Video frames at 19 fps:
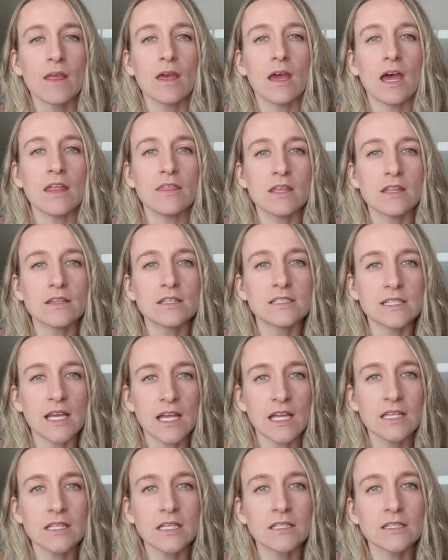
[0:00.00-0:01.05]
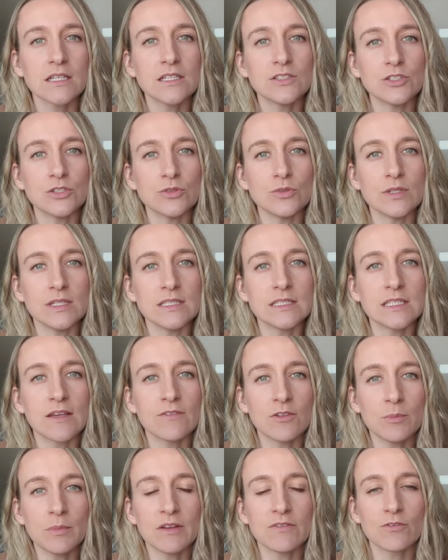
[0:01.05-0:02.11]
And then the second thing they do is give
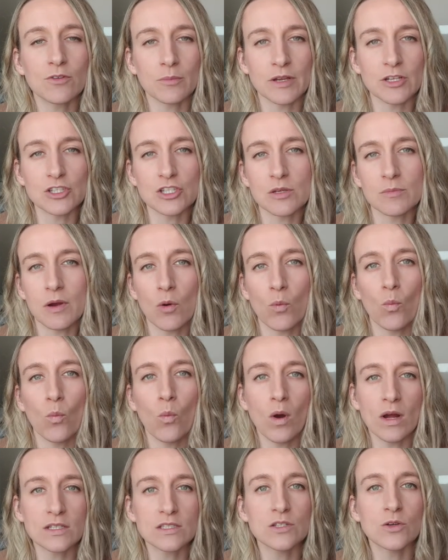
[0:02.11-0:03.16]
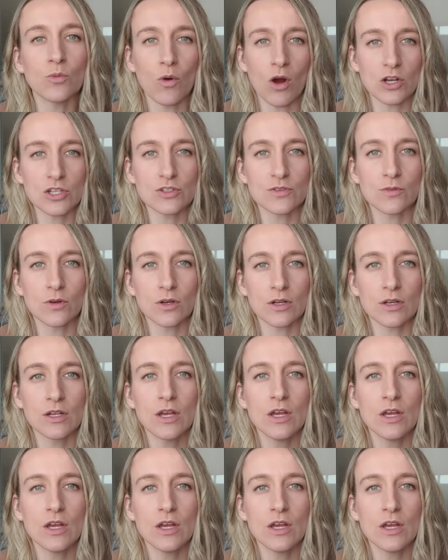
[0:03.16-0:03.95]
them information about what to watch for.